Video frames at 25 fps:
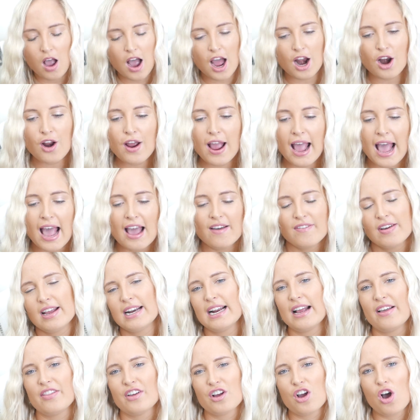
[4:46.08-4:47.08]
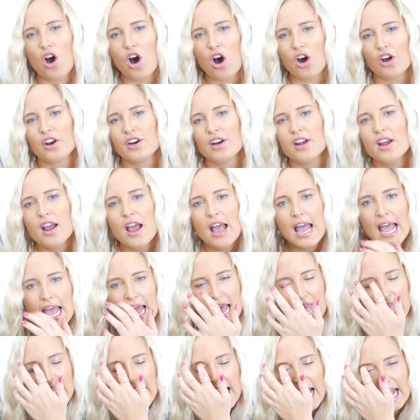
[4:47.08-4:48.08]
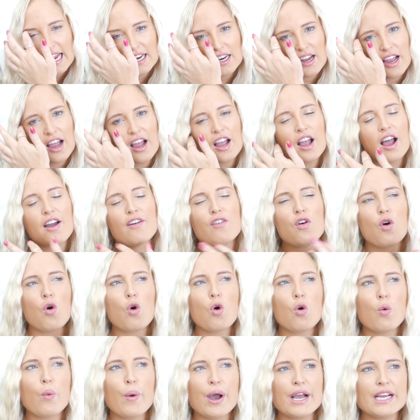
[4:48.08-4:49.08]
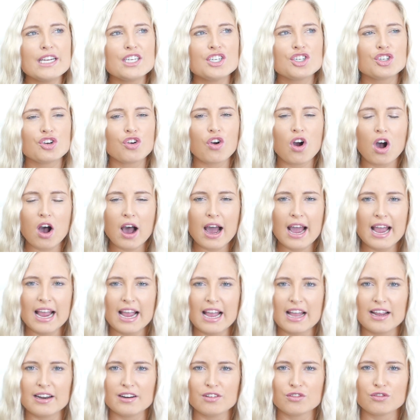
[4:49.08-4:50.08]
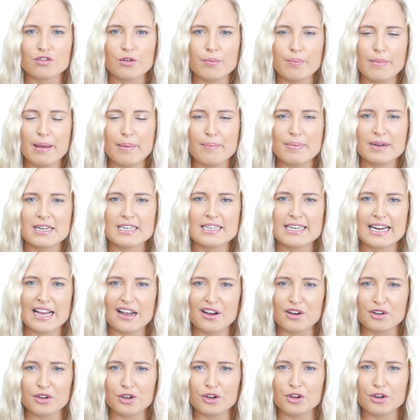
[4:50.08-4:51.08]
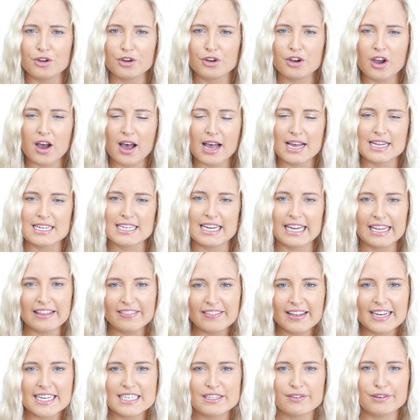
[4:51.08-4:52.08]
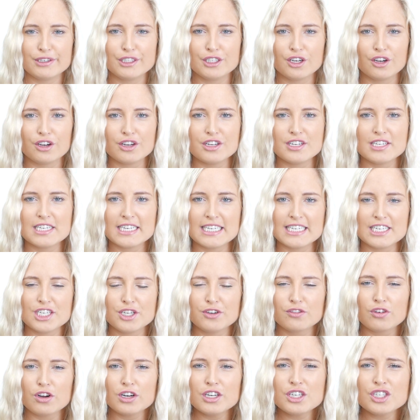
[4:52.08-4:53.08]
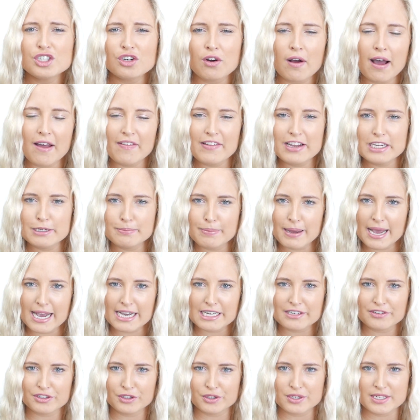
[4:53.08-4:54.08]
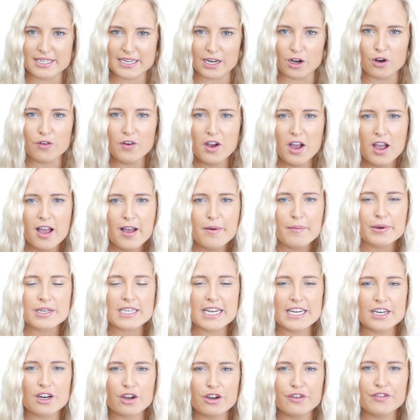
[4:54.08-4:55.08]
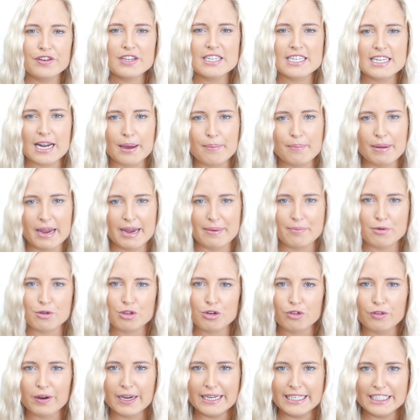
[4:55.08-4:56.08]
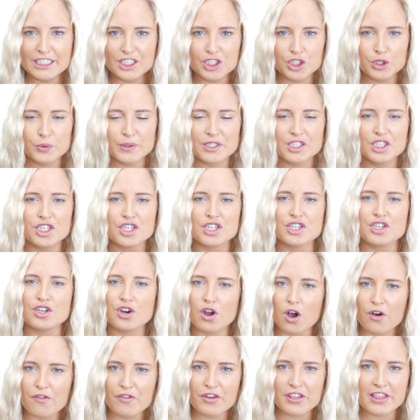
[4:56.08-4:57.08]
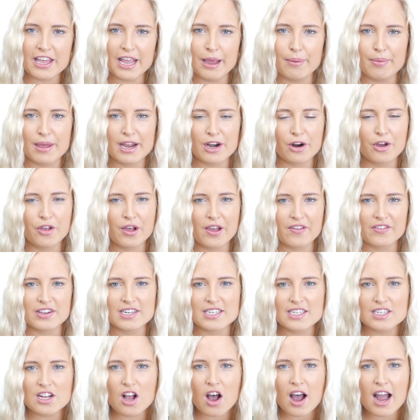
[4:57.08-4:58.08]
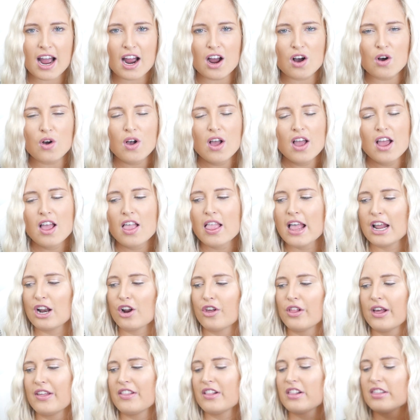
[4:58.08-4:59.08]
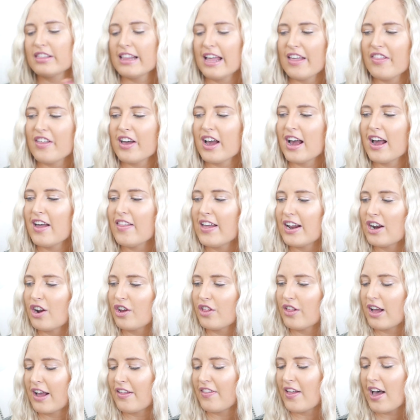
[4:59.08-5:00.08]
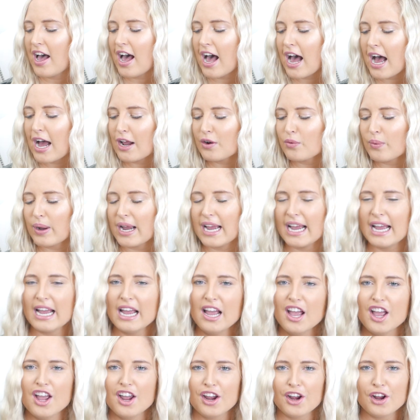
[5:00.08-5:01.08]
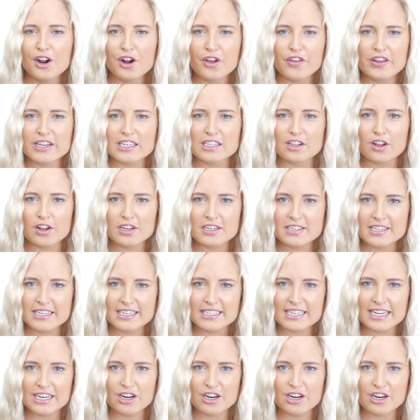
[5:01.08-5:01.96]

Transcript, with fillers: I don't have any other con, And I always try and remember to tell you guys in these videos is you've got to try these bags for yourself, because I know for some people the reissue is just not for them. They don't like the style, they don't like the leather, they don't like the hardware. You know, there's lots of things